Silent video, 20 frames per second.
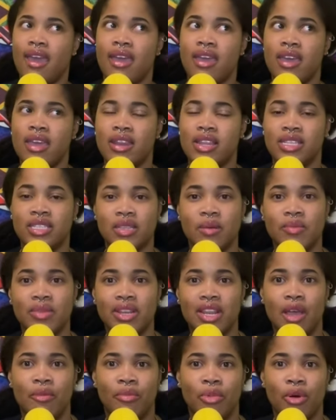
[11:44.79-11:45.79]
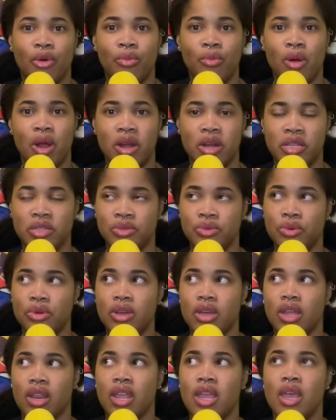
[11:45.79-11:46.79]
and it's something that both parties
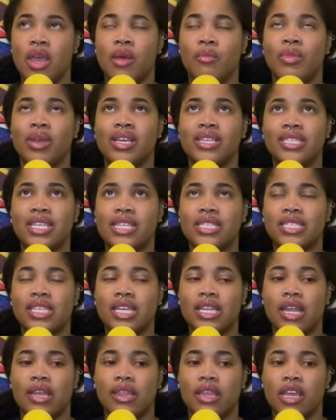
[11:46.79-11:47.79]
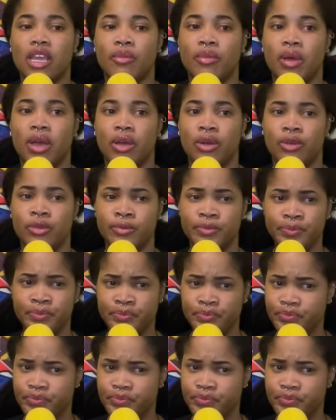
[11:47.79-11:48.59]
want. Because I sit and I think about